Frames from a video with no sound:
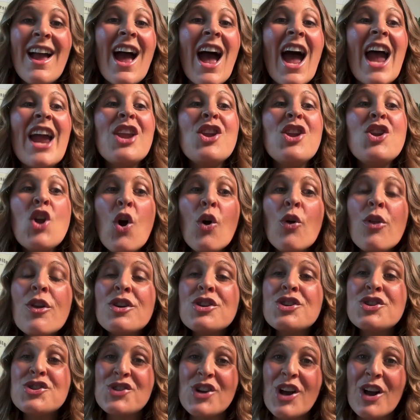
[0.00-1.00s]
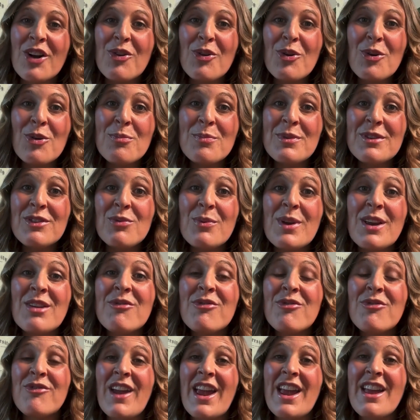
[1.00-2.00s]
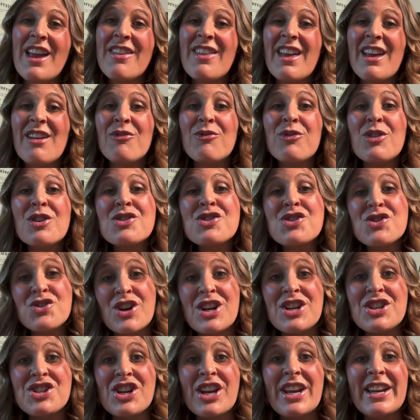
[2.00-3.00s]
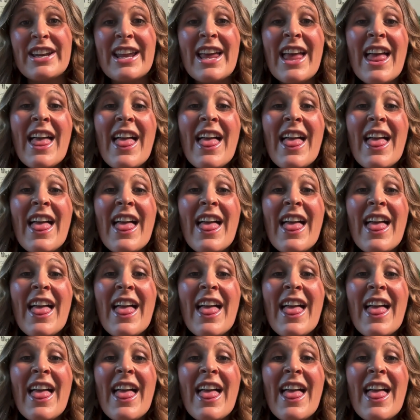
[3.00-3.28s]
I know the struggle between faith and frustration.